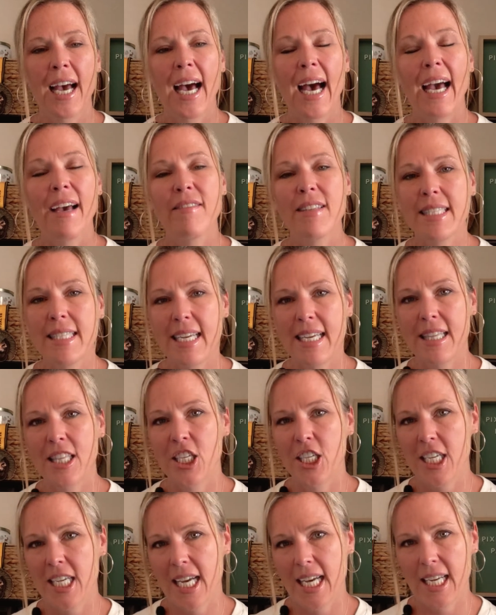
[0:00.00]
I haven't stayed
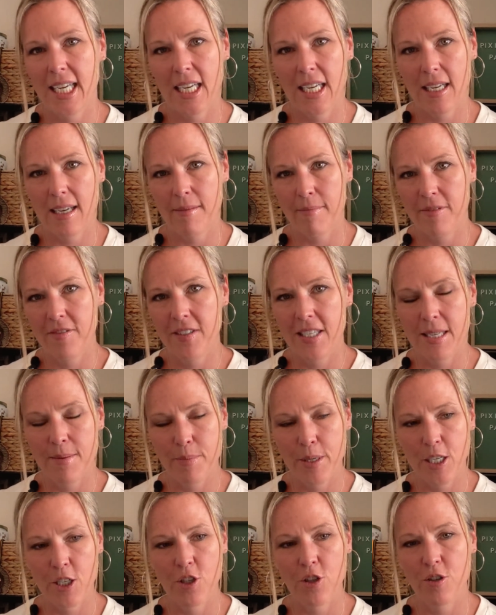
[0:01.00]
there yet. I've seen
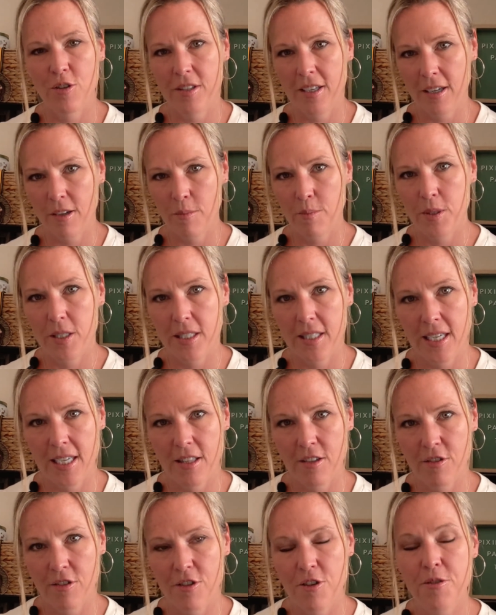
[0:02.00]
pictures. I hope to stay
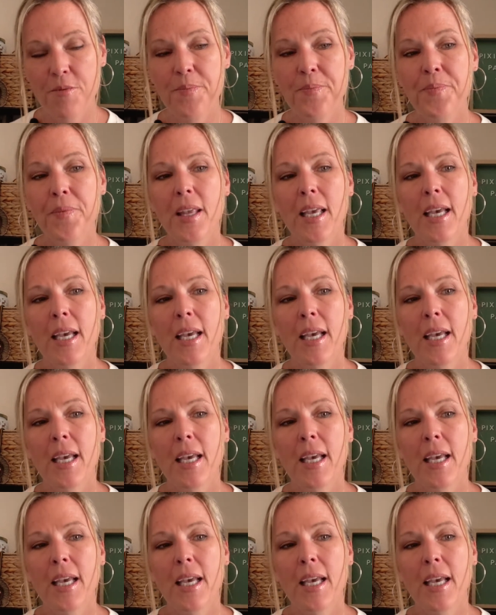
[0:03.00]
there soon.